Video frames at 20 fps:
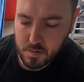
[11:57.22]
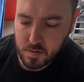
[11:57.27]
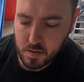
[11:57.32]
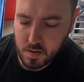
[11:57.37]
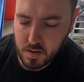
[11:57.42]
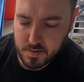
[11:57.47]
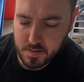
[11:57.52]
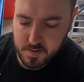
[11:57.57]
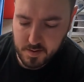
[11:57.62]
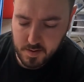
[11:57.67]
so
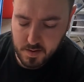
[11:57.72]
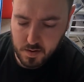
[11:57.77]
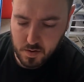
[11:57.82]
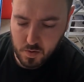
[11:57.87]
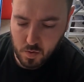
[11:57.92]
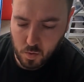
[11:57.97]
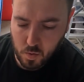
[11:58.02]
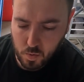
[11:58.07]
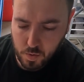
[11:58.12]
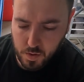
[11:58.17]
that's it.
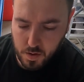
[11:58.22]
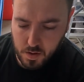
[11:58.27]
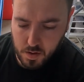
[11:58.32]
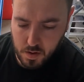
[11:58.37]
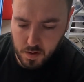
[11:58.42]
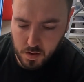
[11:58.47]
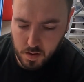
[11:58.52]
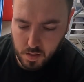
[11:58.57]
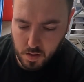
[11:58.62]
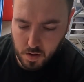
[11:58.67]
All
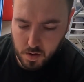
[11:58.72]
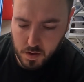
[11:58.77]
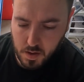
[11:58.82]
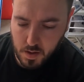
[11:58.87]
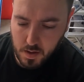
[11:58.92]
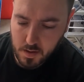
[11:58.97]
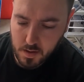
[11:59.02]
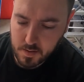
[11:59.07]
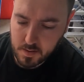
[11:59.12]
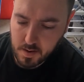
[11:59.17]
the
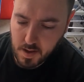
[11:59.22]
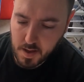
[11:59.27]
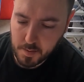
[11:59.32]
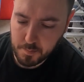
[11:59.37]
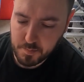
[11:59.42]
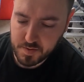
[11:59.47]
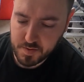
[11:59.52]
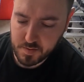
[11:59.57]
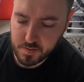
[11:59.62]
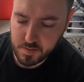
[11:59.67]
locking
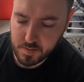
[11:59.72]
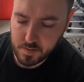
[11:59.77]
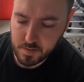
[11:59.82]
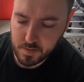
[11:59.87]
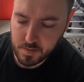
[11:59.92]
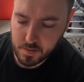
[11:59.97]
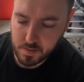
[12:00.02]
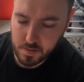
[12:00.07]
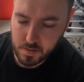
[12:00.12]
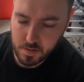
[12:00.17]
tabs
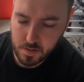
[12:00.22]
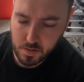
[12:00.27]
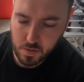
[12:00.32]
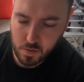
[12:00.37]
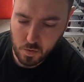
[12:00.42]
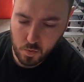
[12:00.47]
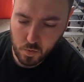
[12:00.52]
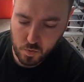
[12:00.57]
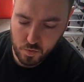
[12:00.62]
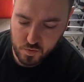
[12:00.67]

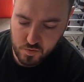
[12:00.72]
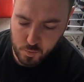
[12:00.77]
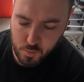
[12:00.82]
all